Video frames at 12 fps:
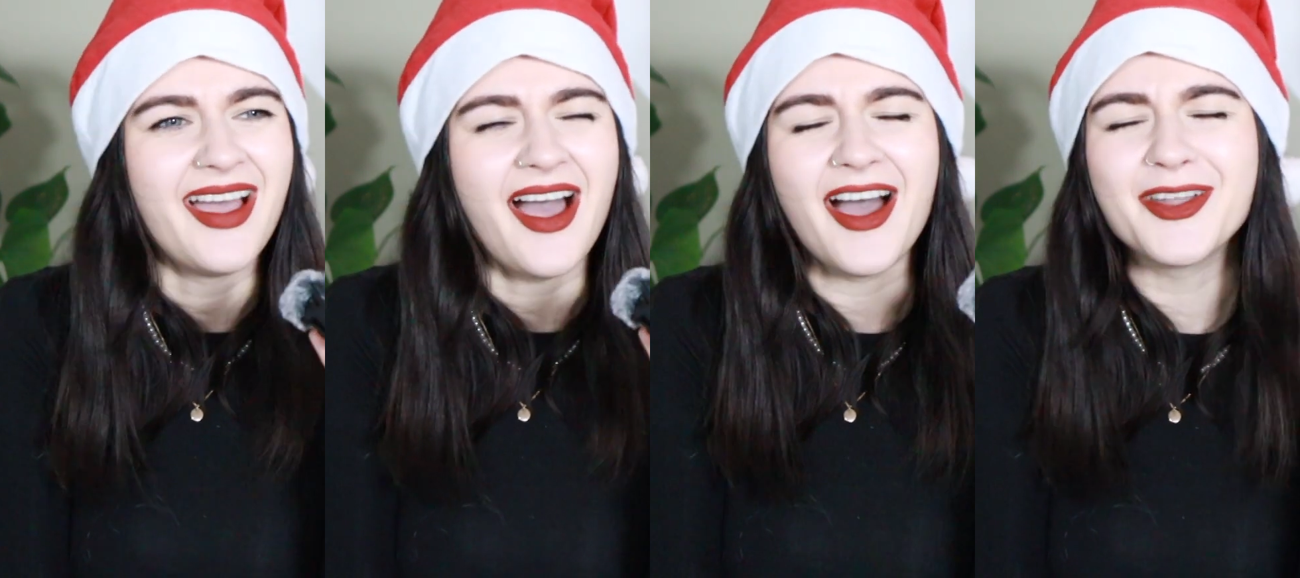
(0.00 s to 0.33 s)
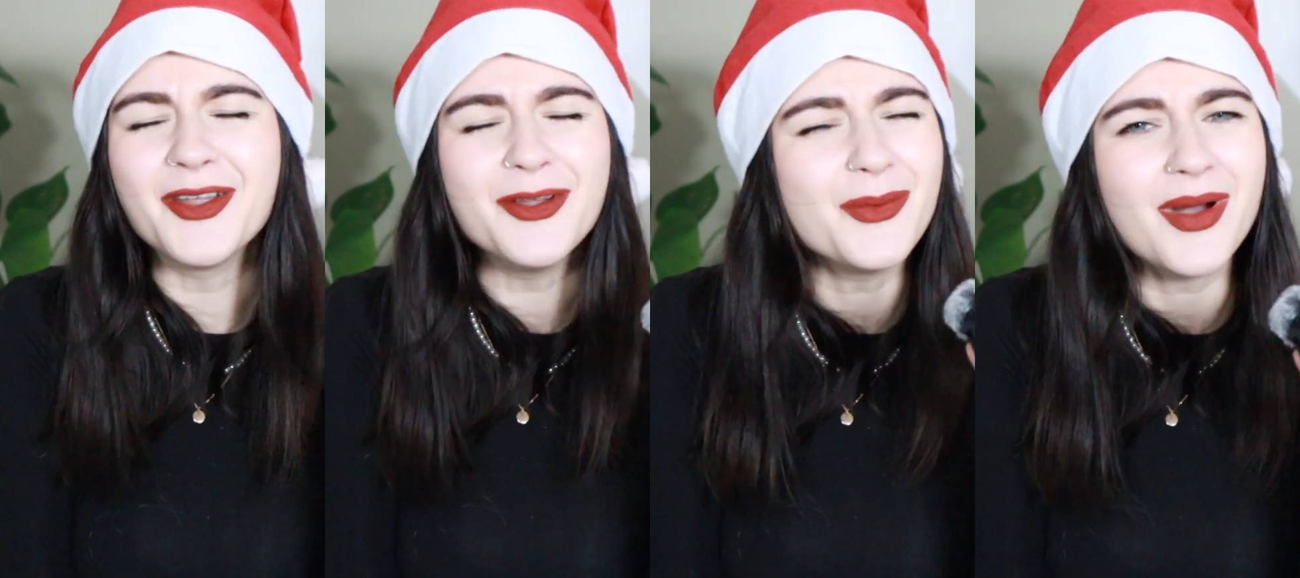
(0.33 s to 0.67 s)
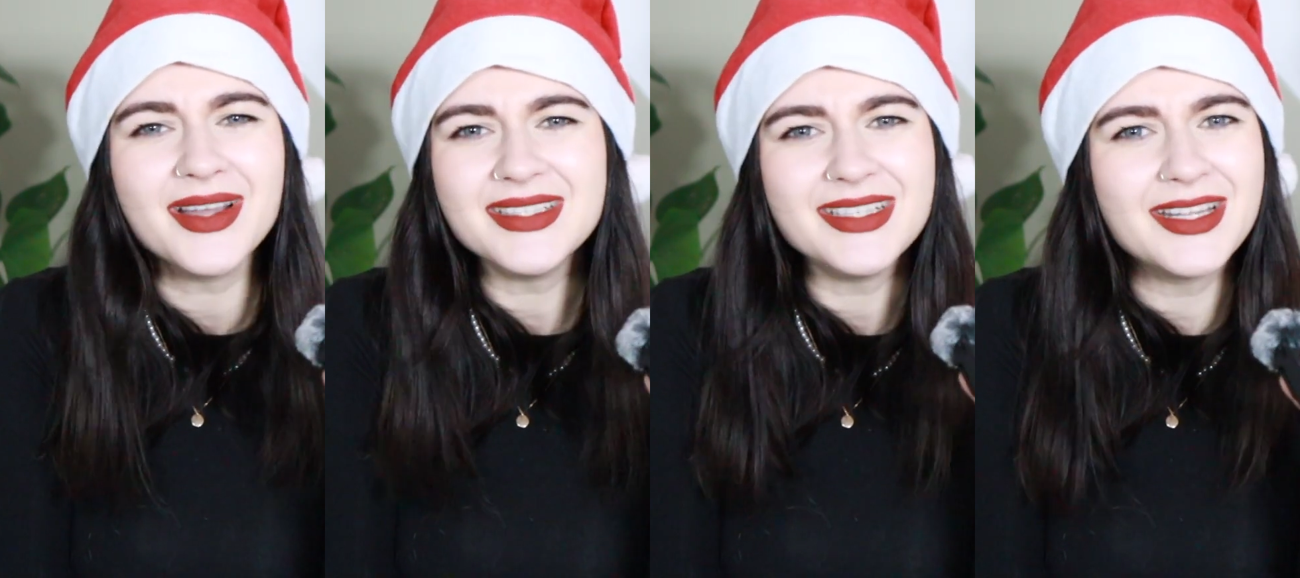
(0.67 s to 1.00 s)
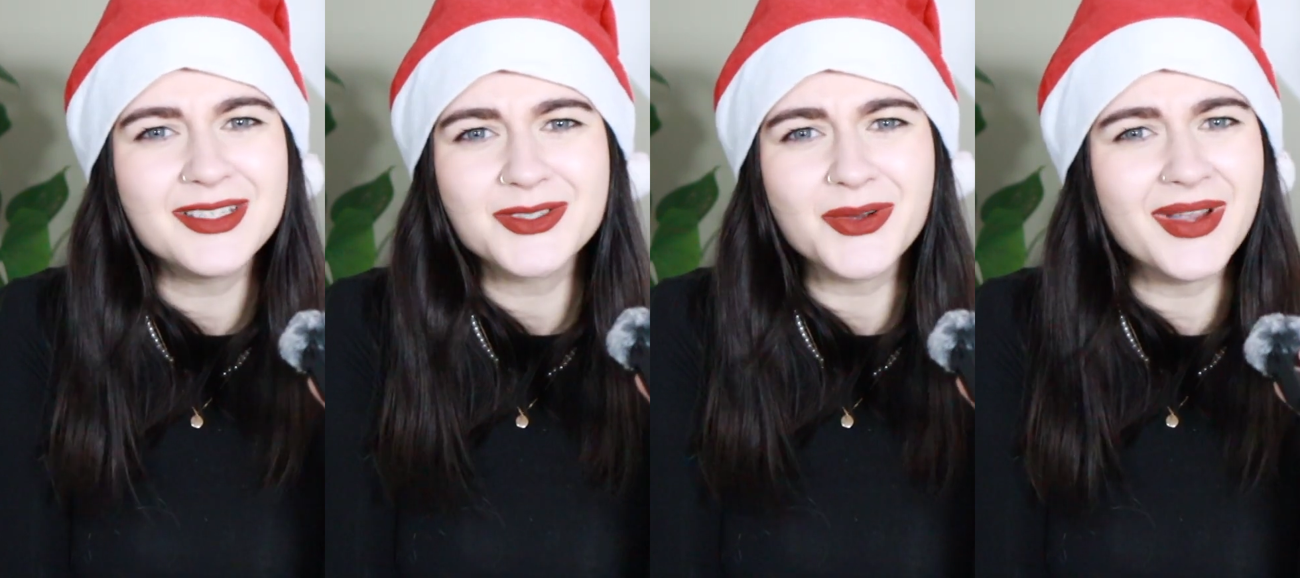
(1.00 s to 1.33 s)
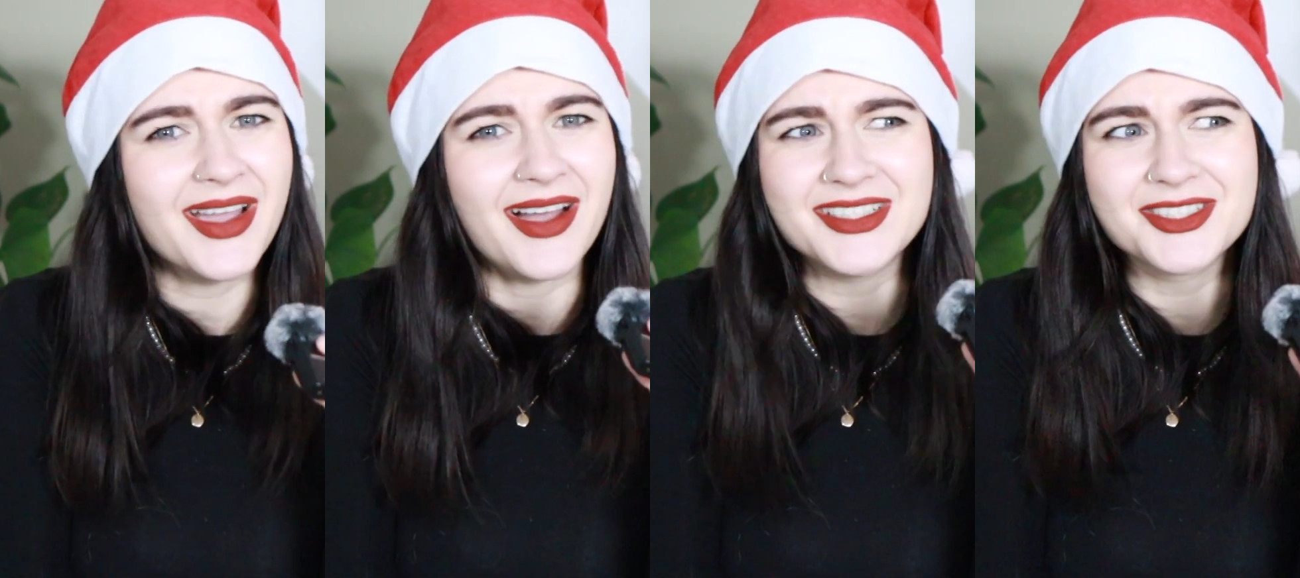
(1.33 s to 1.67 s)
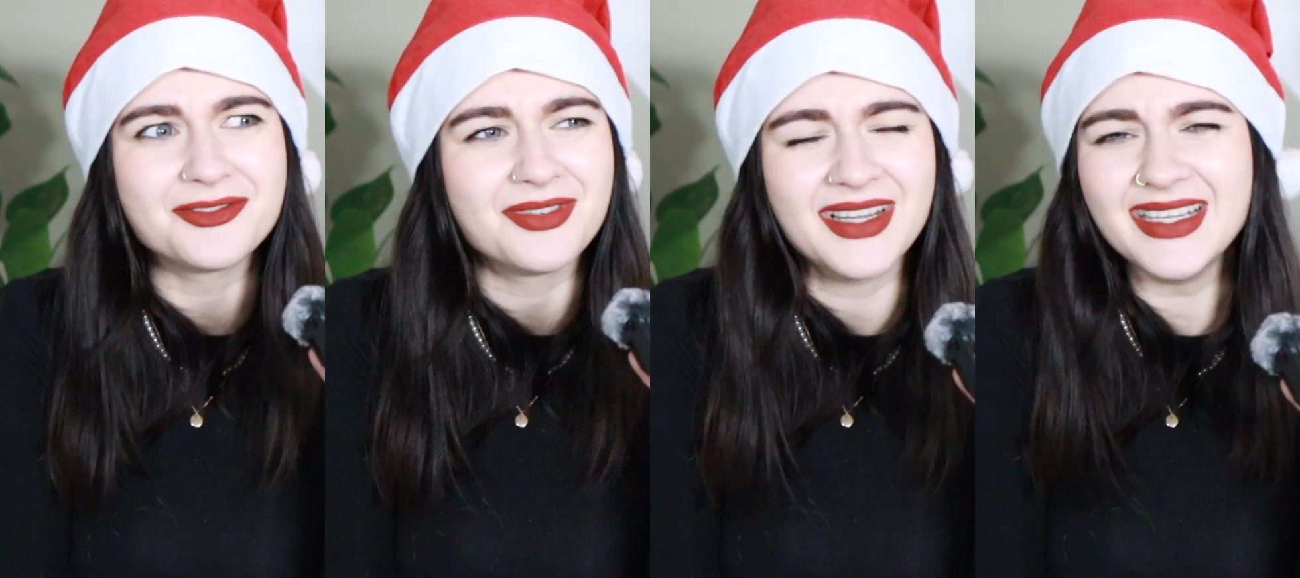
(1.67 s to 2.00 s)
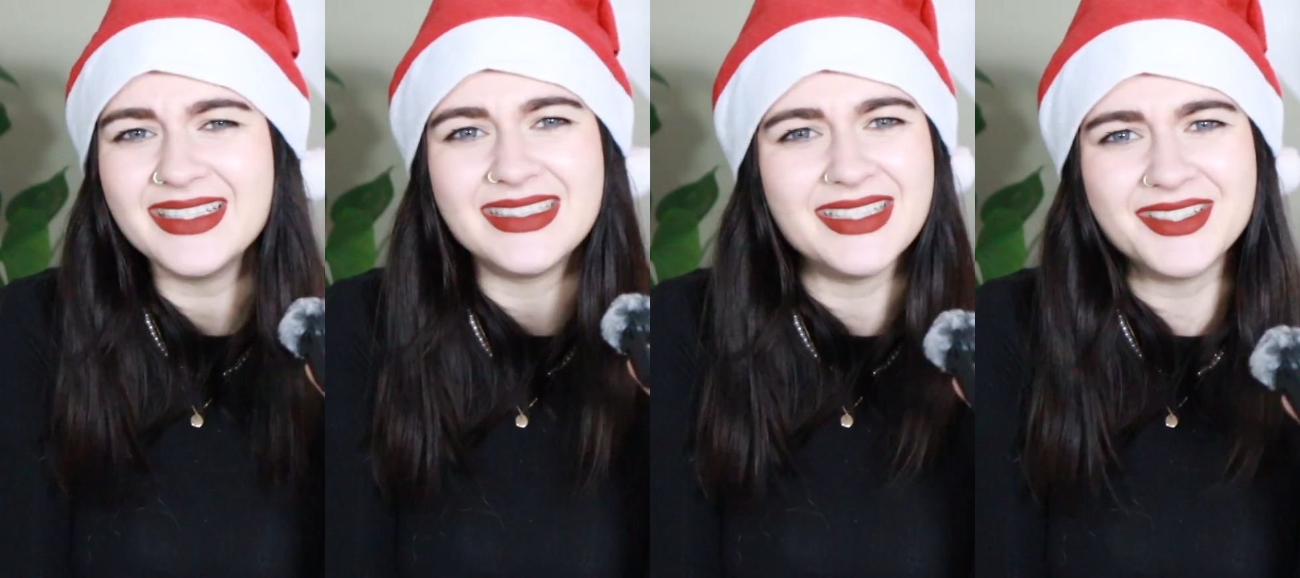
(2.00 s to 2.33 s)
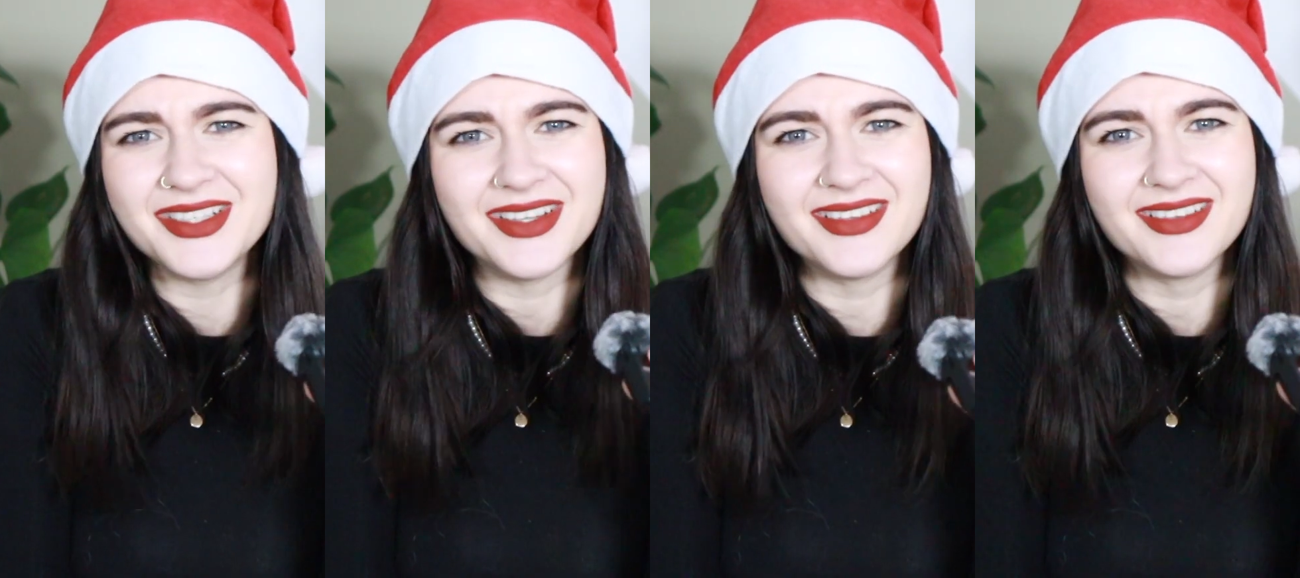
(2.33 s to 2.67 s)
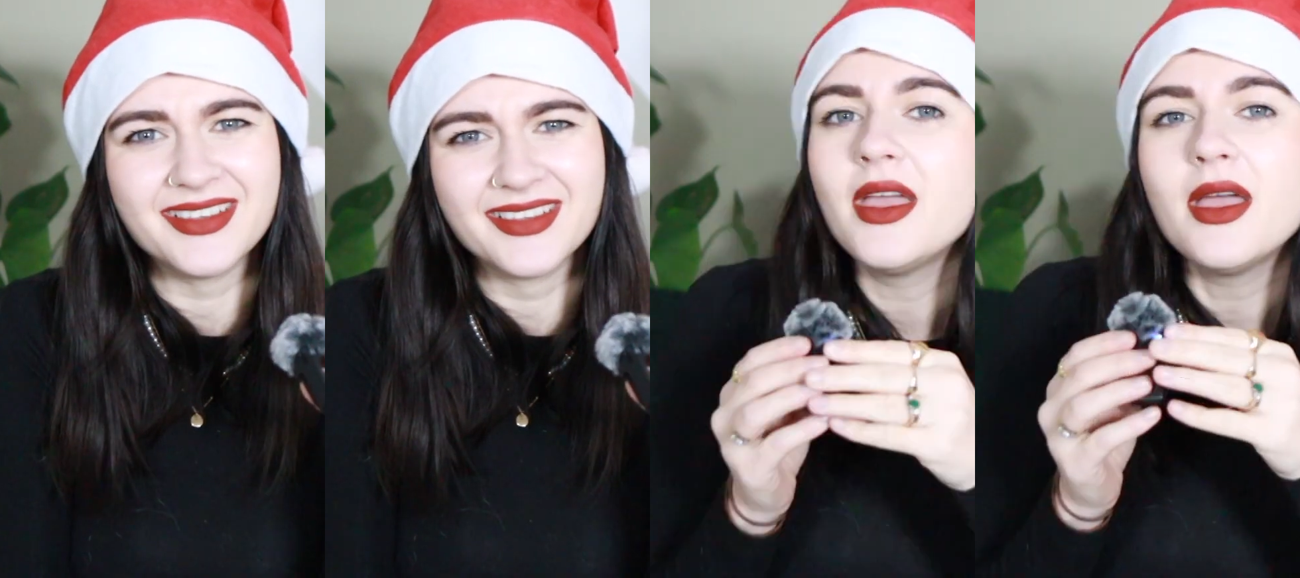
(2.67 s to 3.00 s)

I don't know why I didn't enjoy it. I just really didn't.